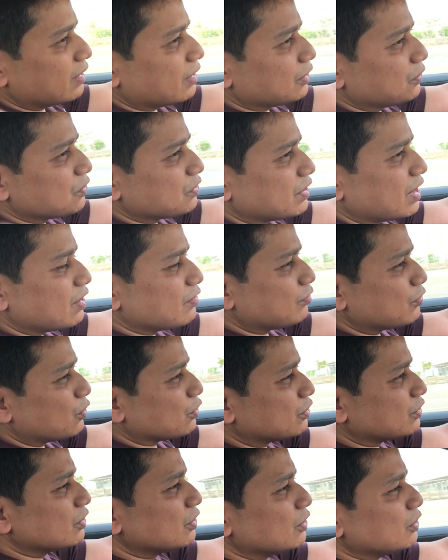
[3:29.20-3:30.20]
uh, you decide, of
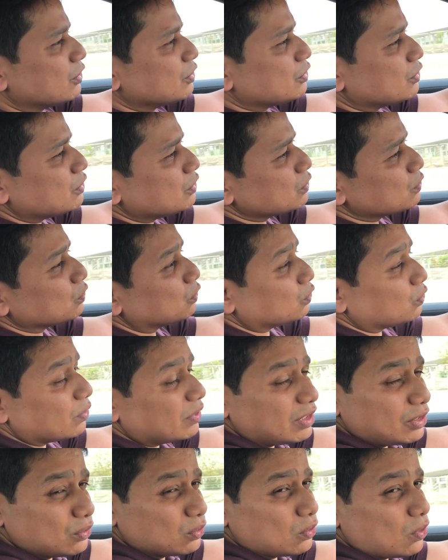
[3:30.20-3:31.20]
course, to
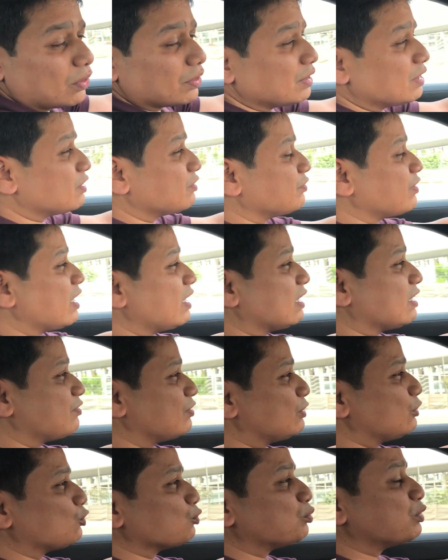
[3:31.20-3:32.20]
throw it into corner, it's very
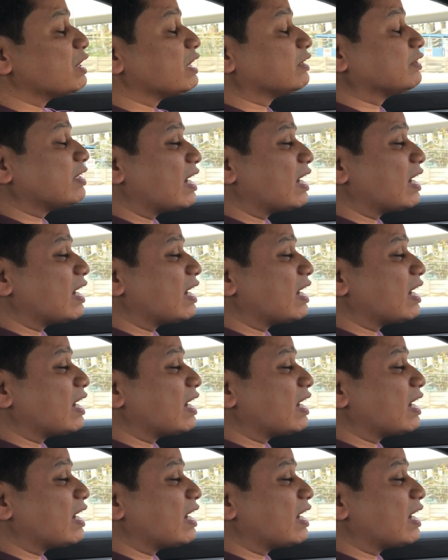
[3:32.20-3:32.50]
difficult to break